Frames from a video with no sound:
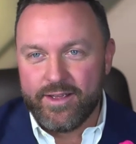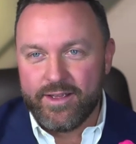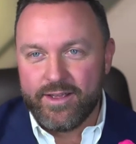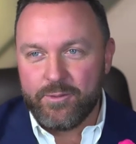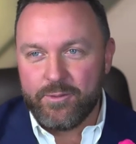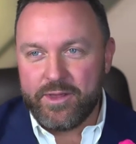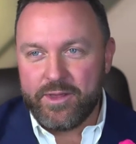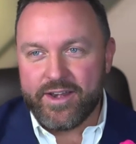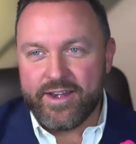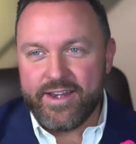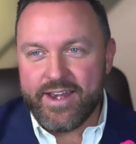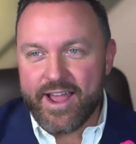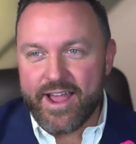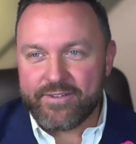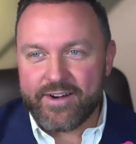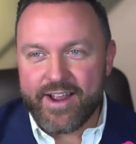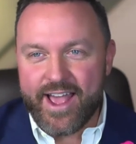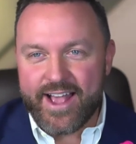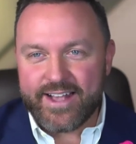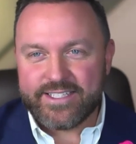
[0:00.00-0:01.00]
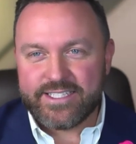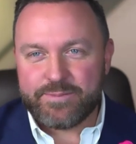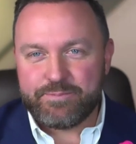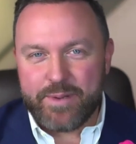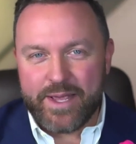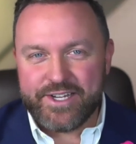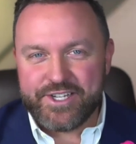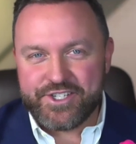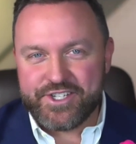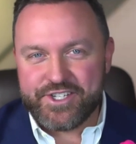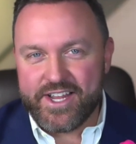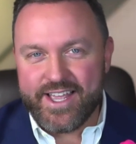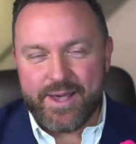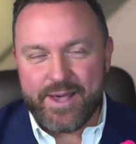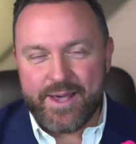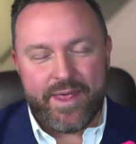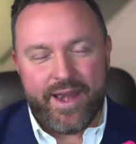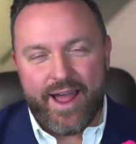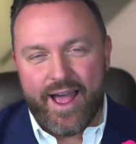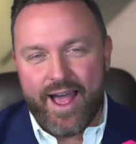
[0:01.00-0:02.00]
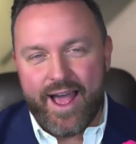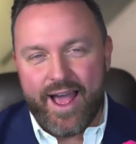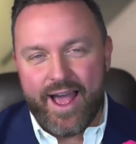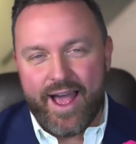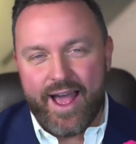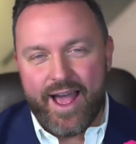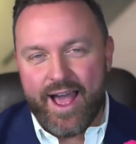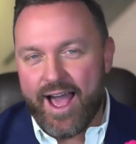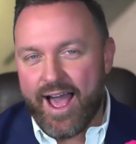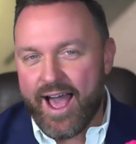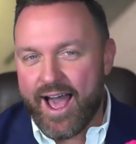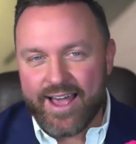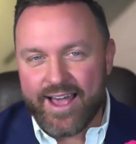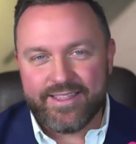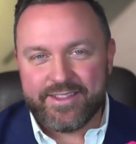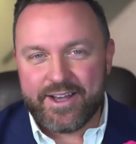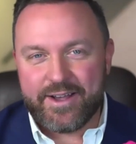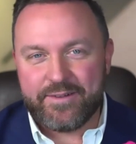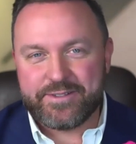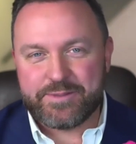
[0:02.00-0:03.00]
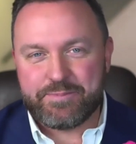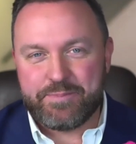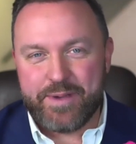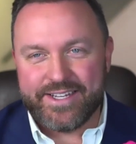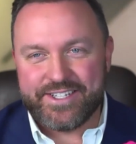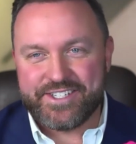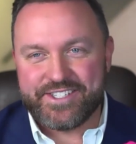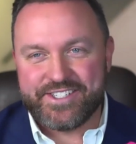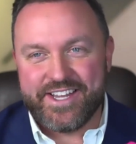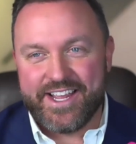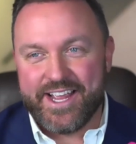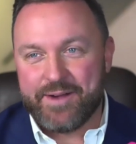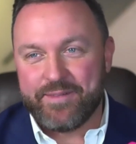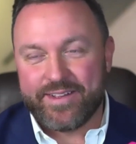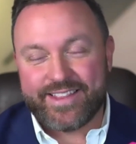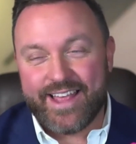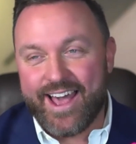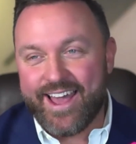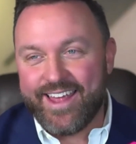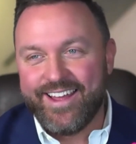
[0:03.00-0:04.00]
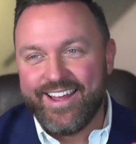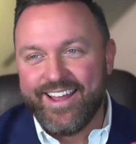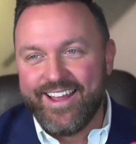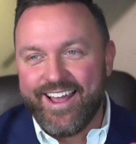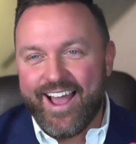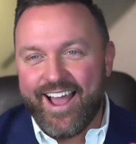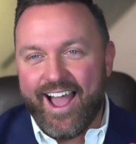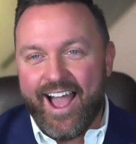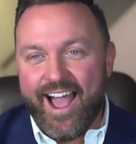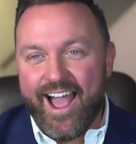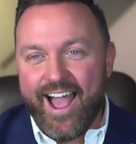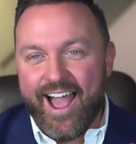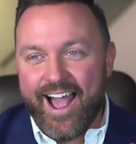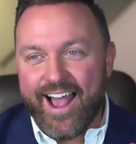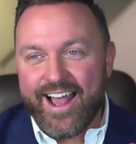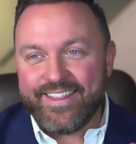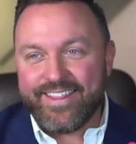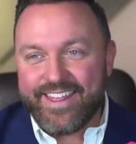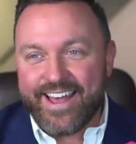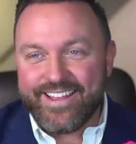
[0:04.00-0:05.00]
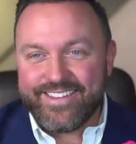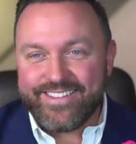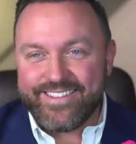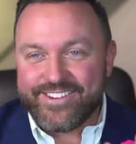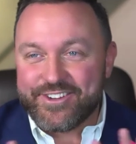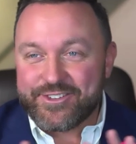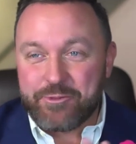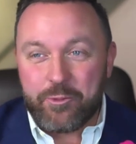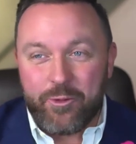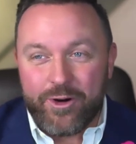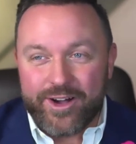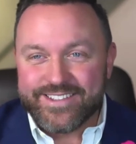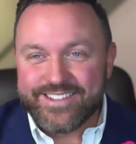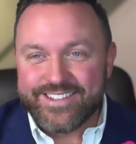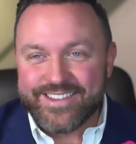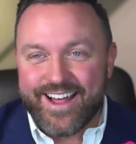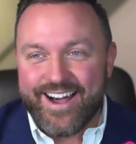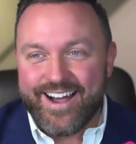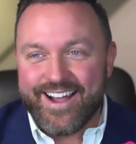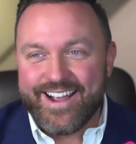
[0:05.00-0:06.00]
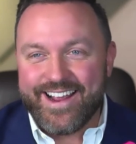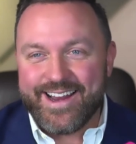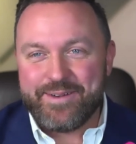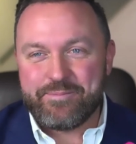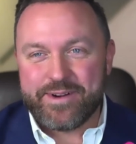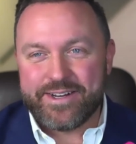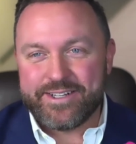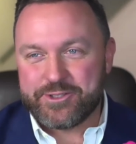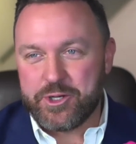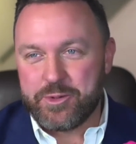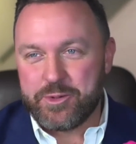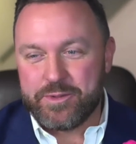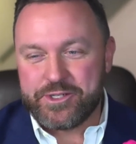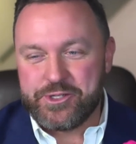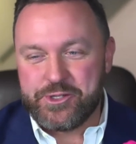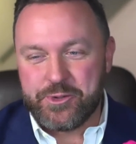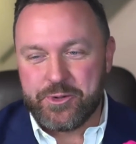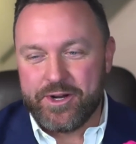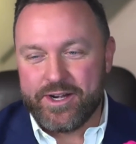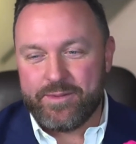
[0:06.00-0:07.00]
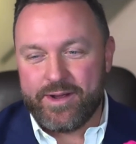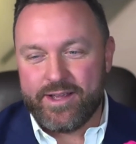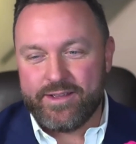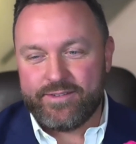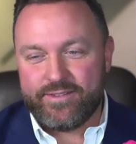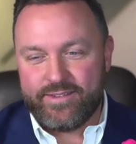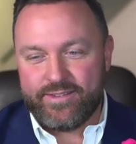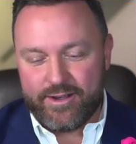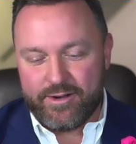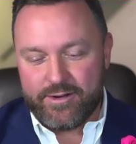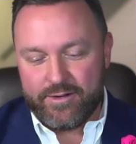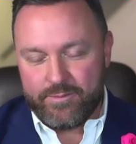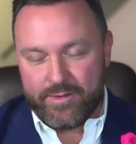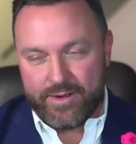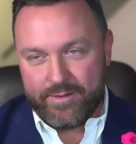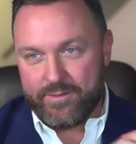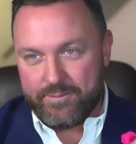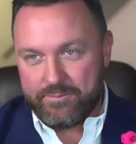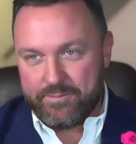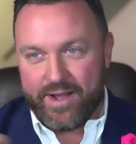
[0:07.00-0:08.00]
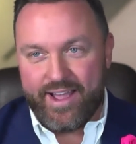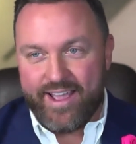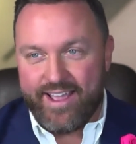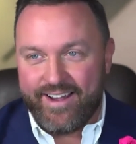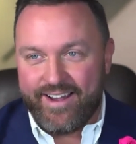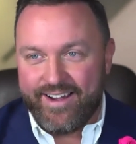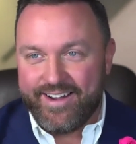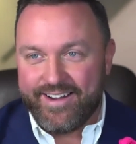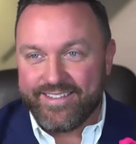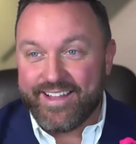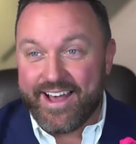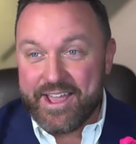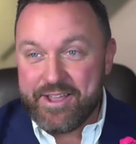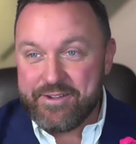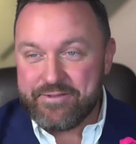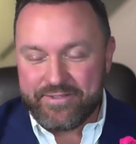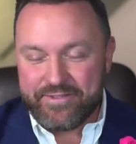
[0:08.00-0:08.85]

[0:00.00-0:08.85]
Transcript: he'd have never had Space Jam. And I love Space Jam. Like that, that just one line brings so much joy to my life.